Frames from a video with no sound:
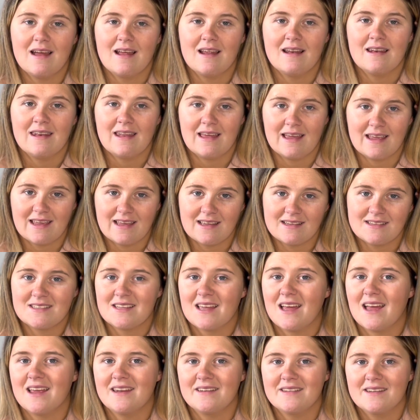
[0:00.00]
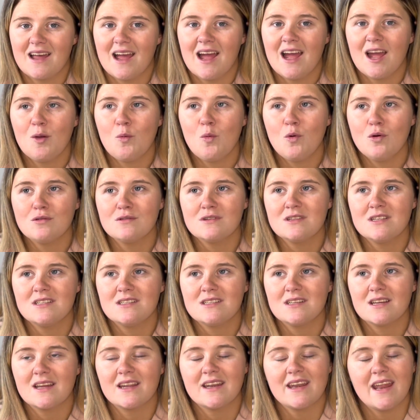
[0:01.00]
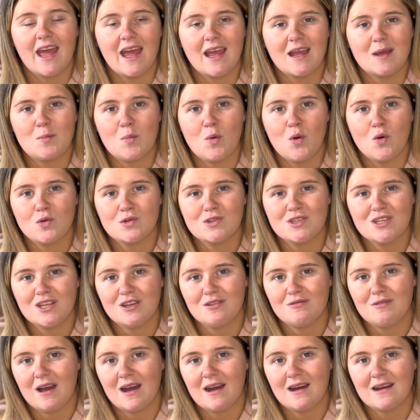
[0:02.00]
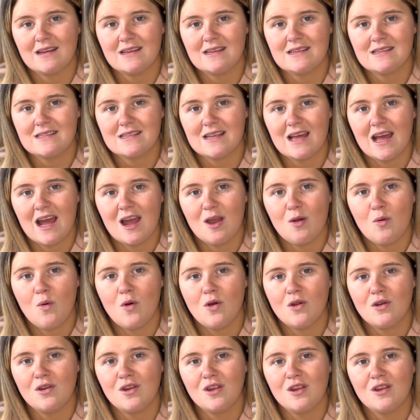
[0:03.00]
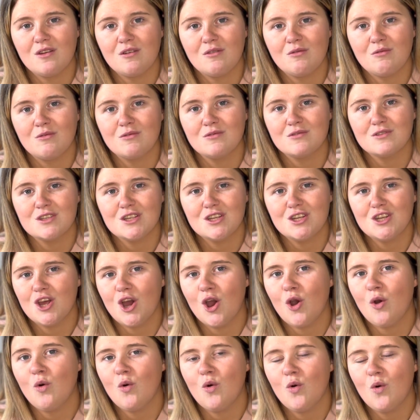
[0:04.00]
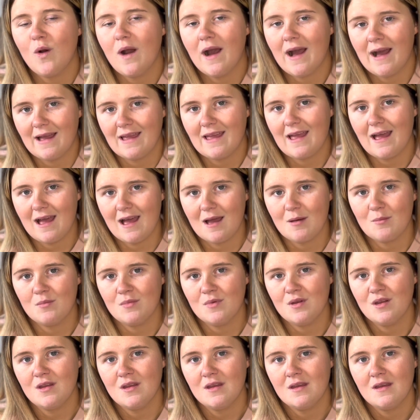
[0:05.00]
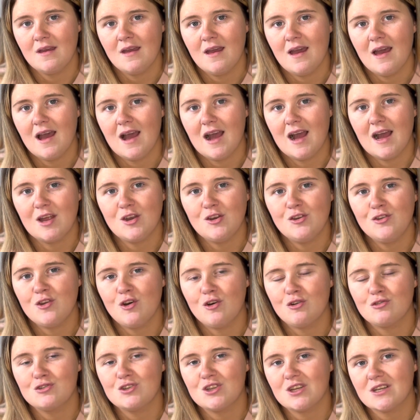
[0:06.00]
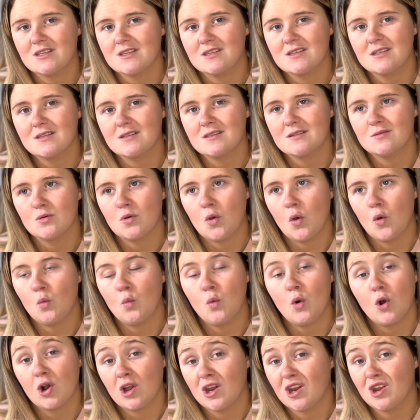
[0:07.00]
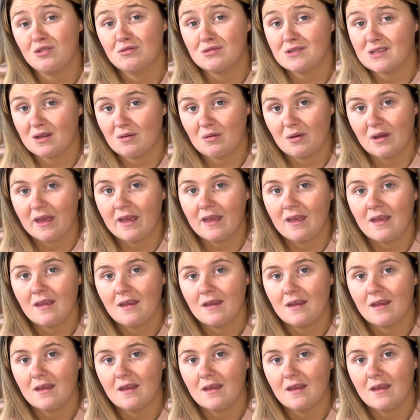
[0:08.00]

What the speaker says: like I said, I wanted to connect more to you guys. I want you to know who I am and not just what clothes I wear.